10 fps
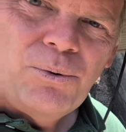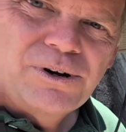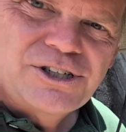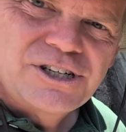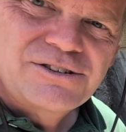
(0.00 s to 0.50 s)

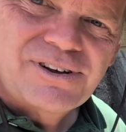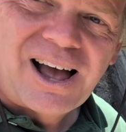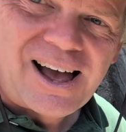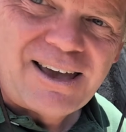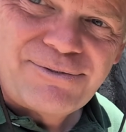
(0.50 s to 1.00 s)
which
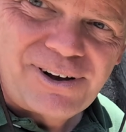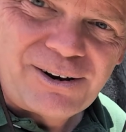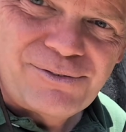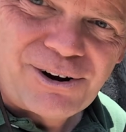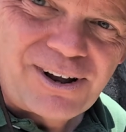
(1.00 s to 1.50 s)
I
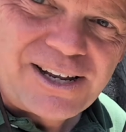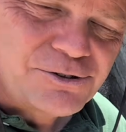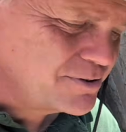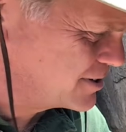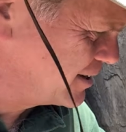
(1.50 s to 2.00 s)
find very
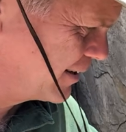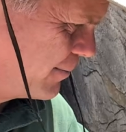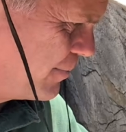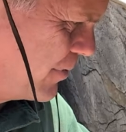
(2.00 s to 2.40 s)
interesting.